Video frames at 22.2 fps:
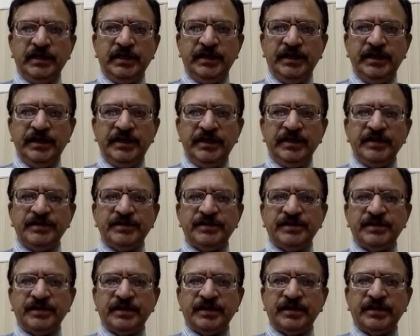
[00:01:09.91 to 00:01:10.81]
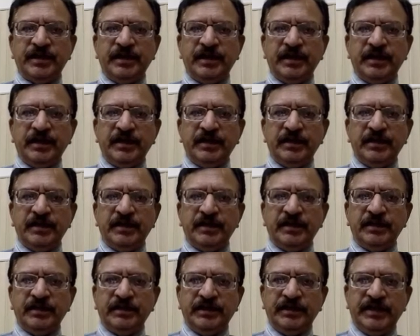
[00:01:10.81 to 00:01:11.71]
reconstructing
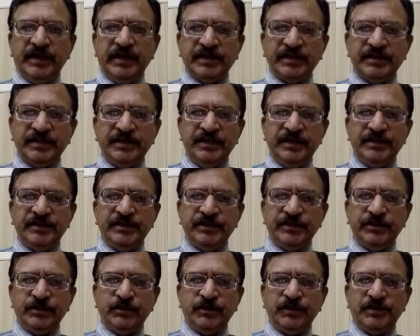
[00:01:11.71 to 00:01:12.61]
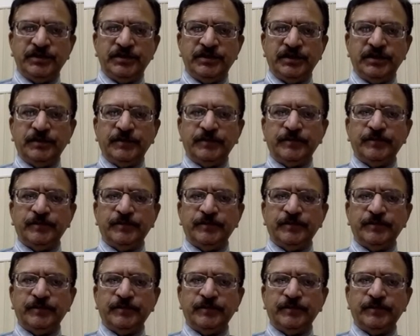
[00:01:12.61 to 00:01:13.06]
the accident situation,